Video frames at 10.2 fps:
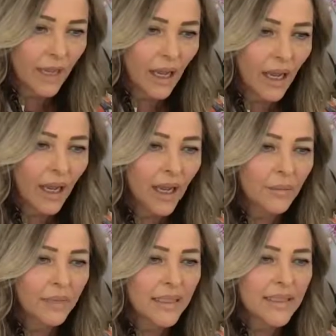
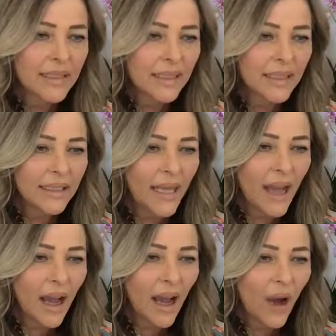Let's see
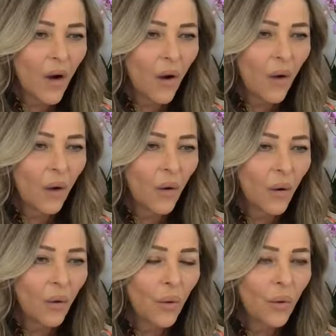
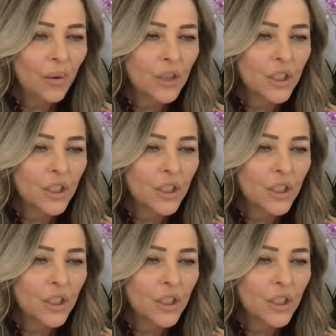now.